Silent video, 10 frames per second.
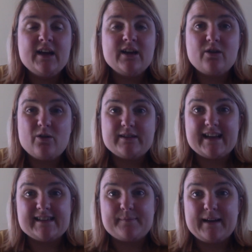God
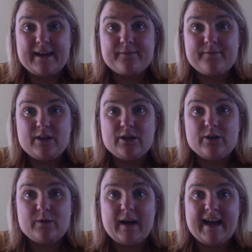has a plan for
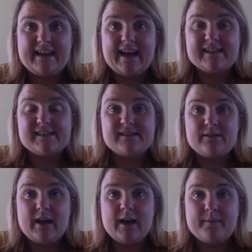you and has
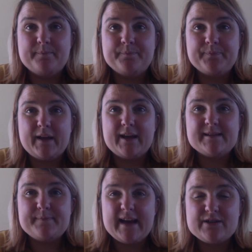
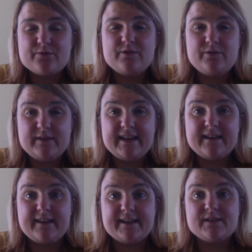special, unique
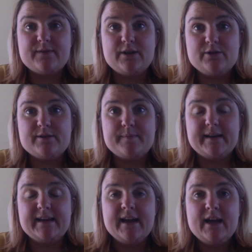things for you to
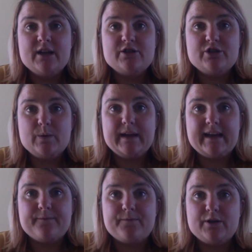be doing
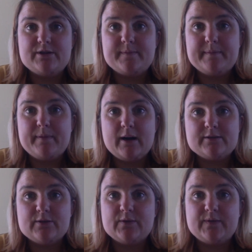and for you to be
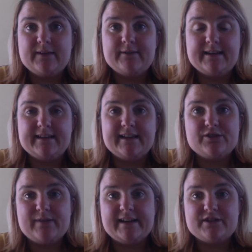part of, even in this
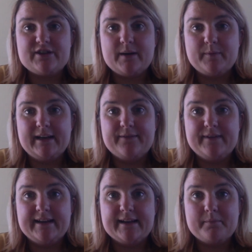strange time we're living
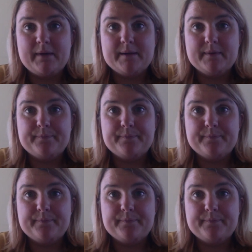in at the moment.